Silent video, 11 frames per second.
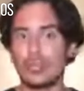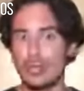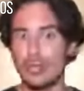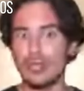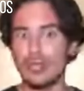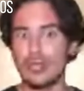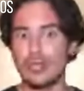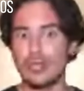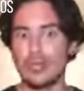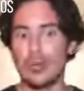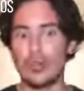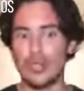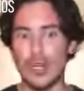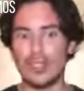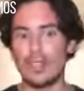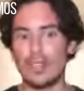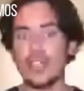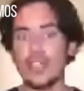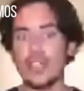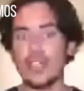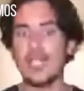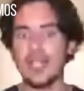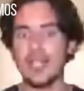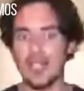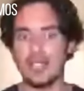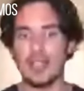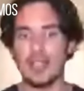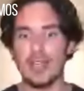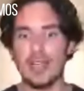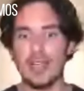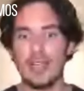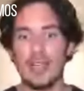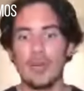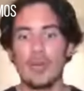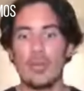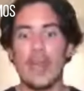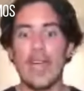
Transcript: right or is true or not, if I should believe it.